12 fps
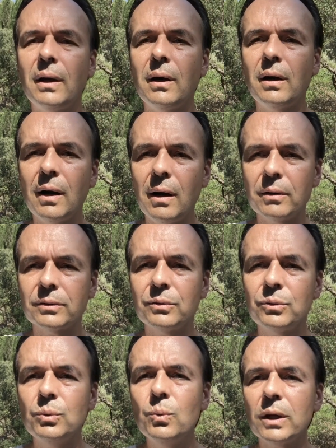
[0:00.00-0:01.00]
heart?
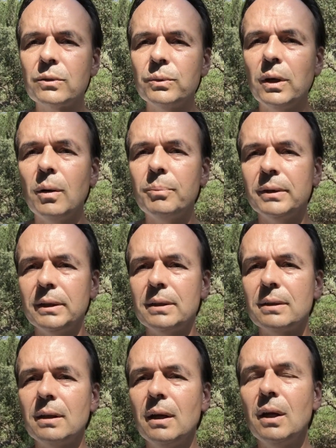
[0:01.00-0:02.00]
To what we open
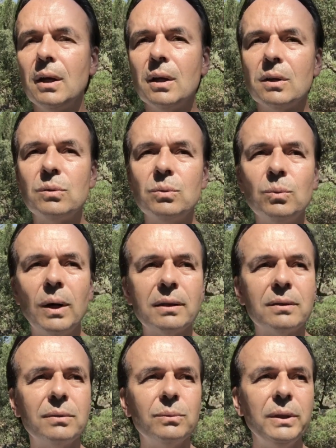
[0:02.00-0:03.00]
it? To
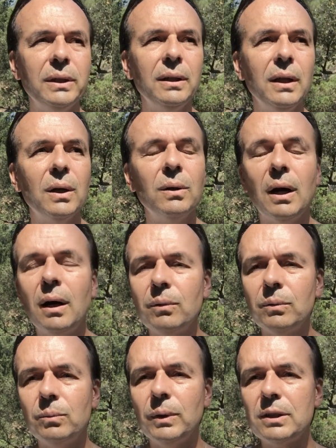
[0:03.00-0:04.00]
what
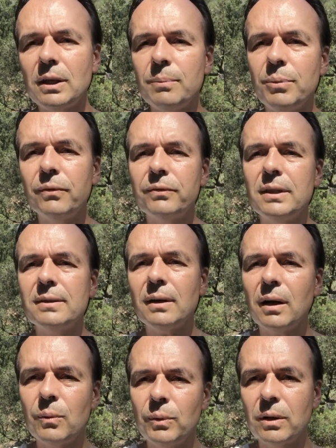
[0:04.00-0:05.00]
type of
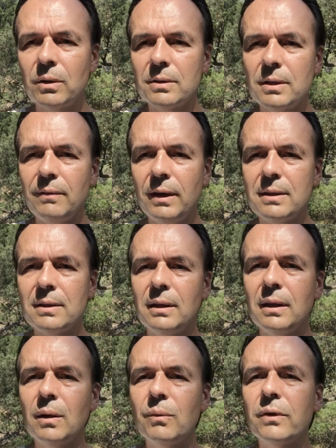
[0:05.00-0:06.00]
desire we cultivate
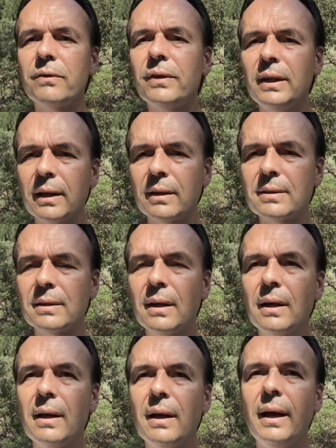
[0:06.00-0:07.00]
in our feelings.
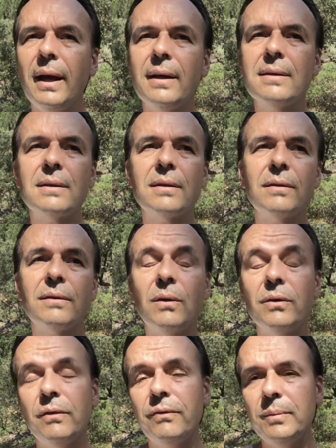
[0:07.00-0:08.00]
And
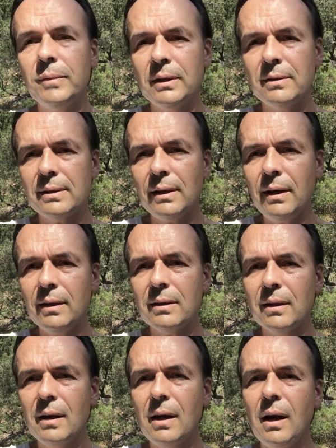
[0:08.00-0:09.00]
on the feminine
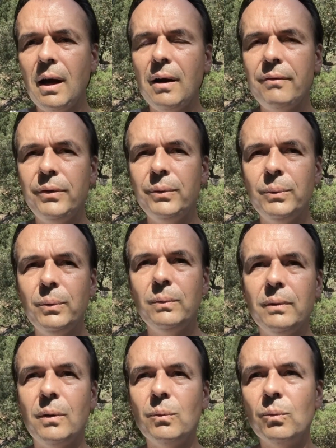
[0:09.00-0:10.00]
side, have
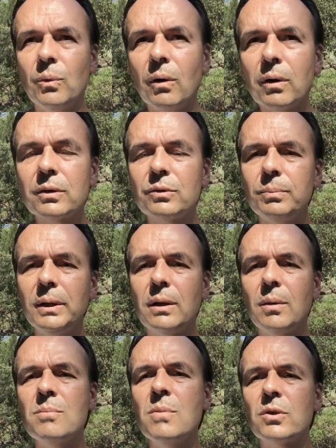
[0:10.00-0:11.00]
you worked to
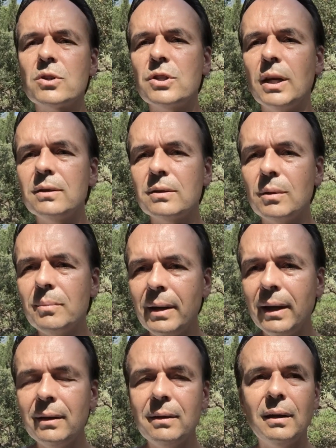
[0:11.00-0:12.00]
become more
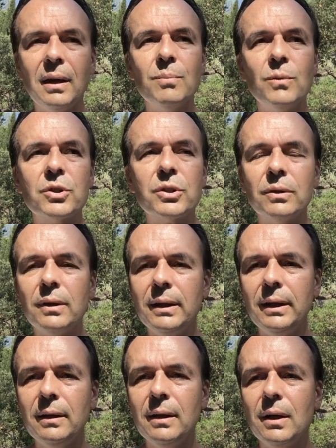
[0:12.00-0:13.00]
gentleman
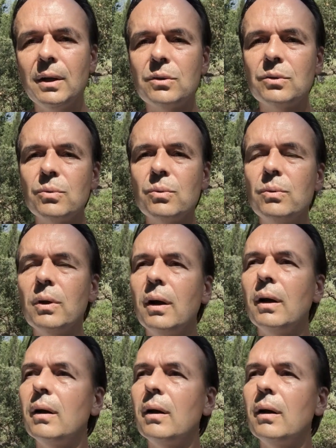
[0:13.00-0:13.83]
emotionally, to